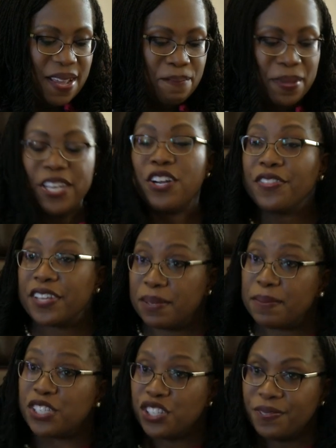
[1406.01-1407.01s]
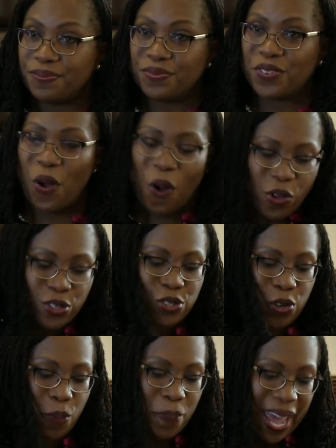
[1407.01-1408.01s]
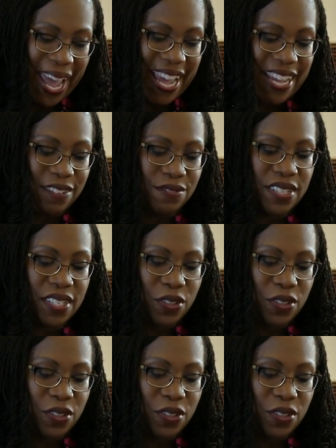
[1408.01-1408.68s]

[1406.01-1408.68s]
Being on the commission also paved